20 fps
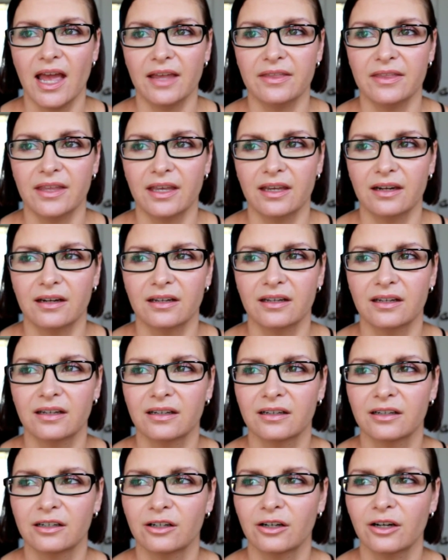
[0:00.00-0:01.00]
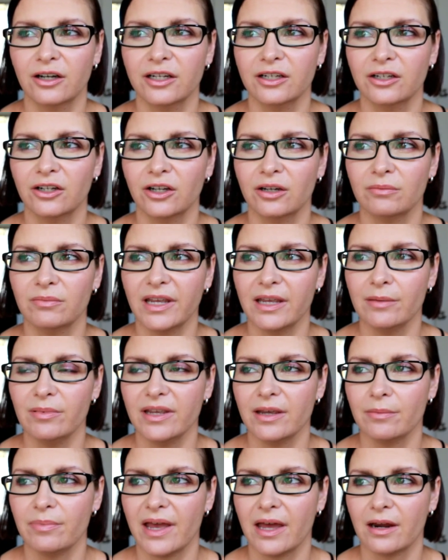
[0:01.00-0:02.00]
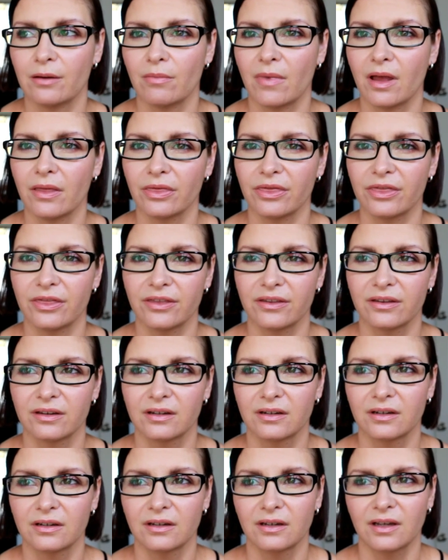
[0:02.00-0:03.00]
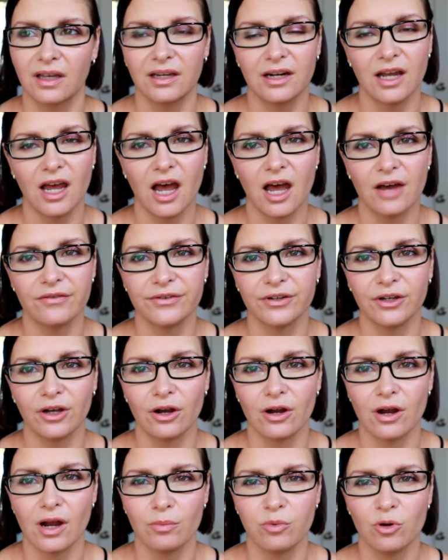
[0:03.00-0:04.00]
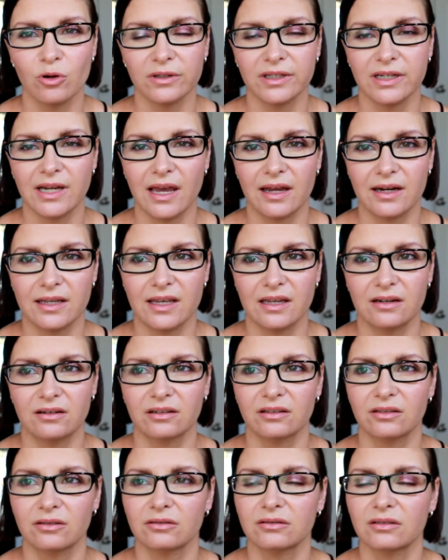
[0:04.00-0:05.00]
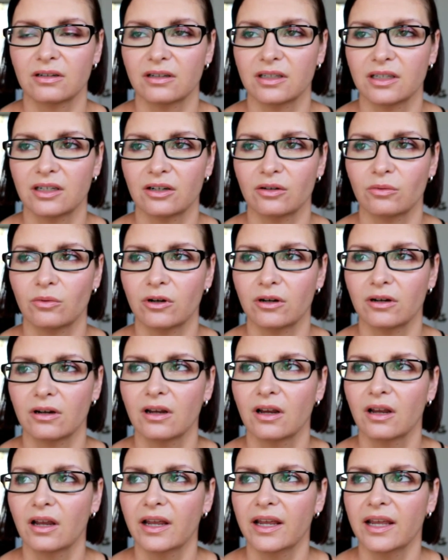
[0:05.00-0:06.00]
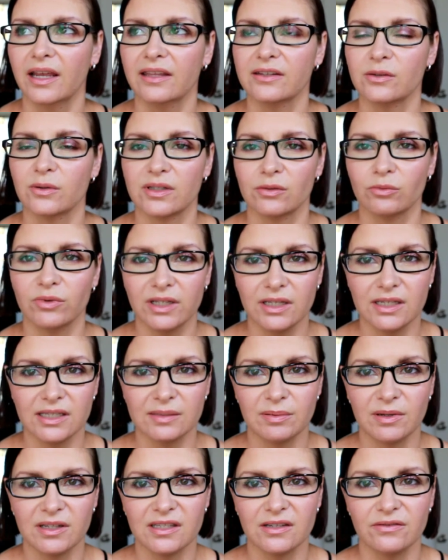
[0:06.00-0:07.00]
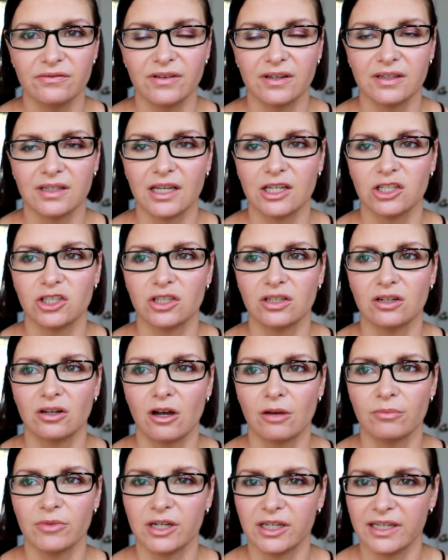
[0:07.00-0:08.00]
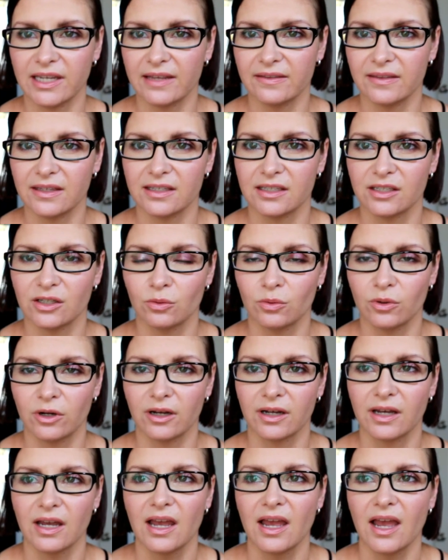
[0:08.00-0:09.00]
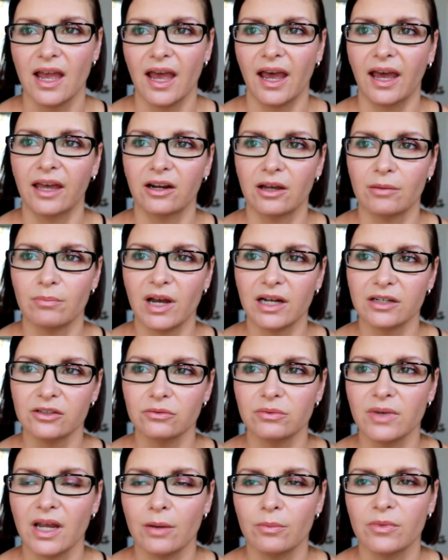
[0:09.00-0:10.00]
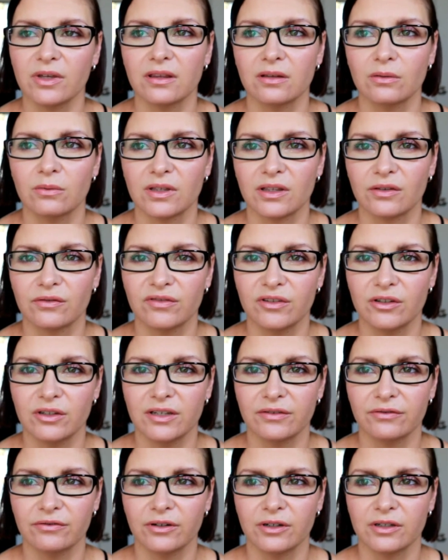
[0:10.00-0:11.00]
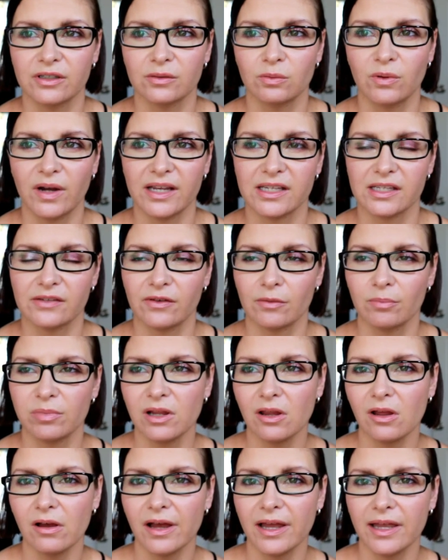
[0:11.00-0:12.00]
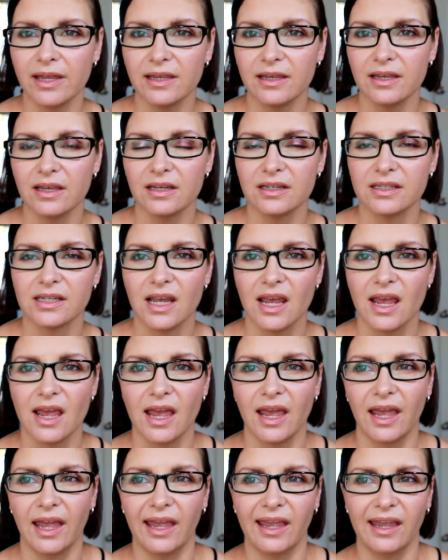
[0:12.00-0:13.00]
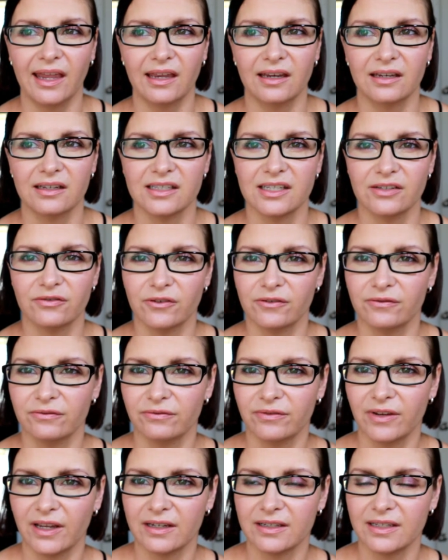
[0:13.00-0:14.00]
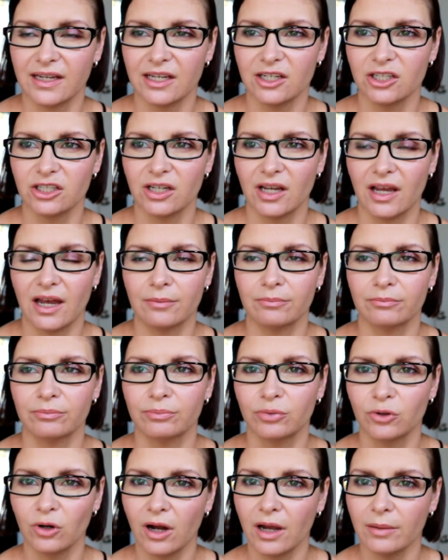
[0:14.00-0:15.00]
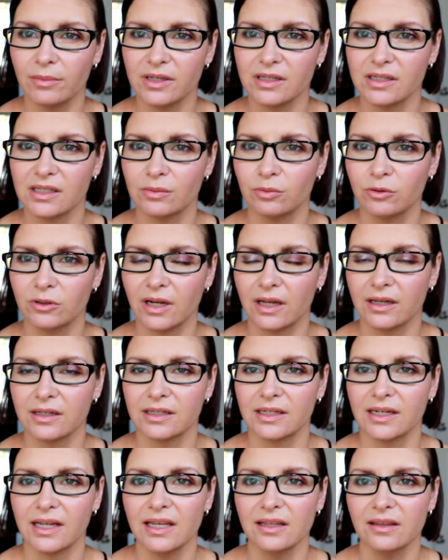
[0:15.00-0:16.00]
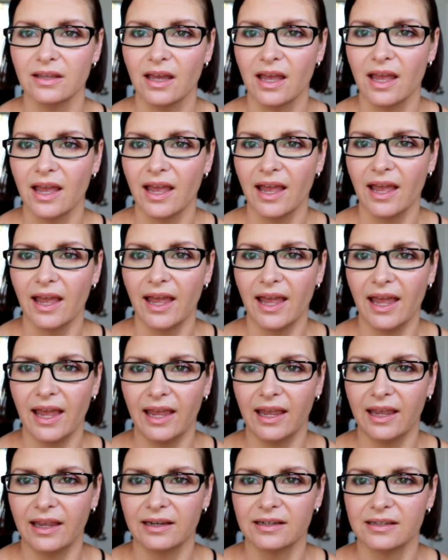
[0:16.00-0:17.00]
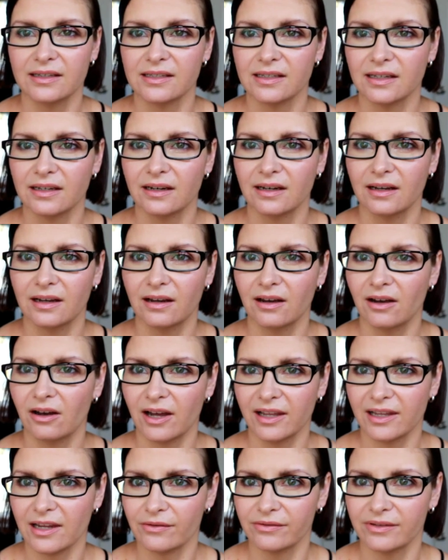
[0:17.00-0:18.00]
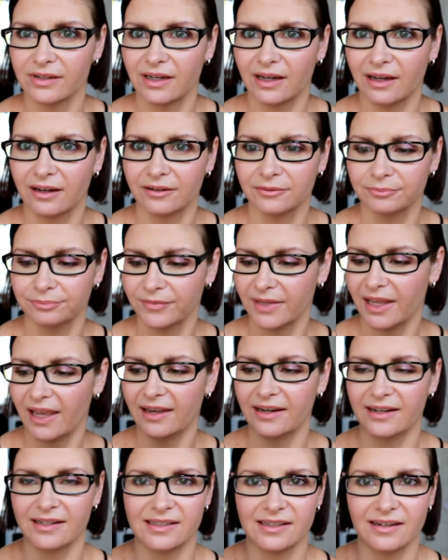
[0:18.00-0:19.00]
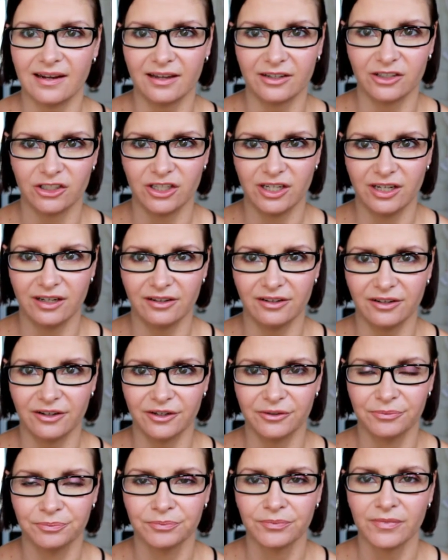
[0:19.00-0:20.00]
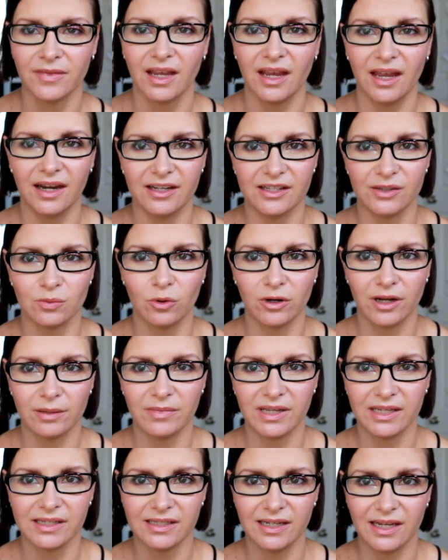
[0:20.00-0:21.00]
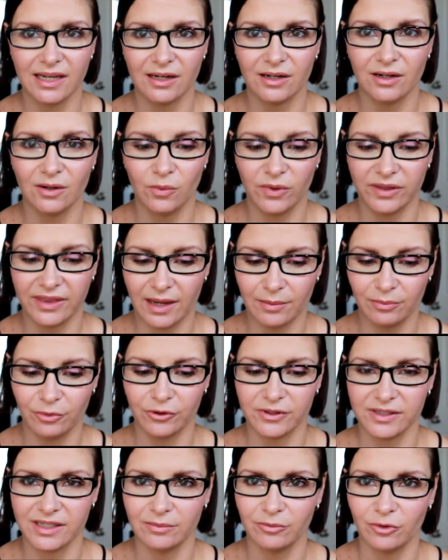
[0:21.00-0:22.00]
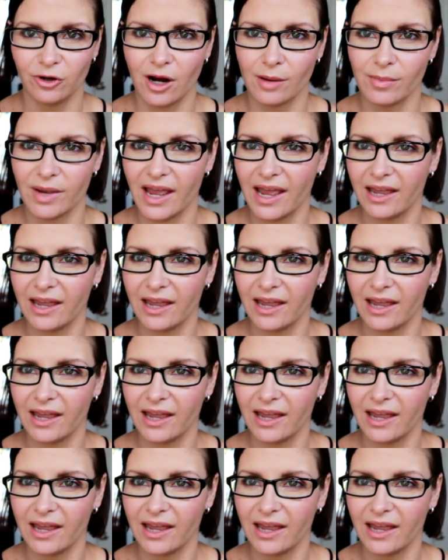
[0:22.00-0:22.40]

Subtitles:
And then, I don't know, maybe about a month and a half ago, I pulled it out again, and I thought, you know what? This was a really expensive foundation. I'm gonna get this to work. And I mucked around with it with a few different ways of applying it and different foundation primers to put underneath. And I love it now, and it's NARS Sheer Glow, and it's what I mixed in with that bronzing primer.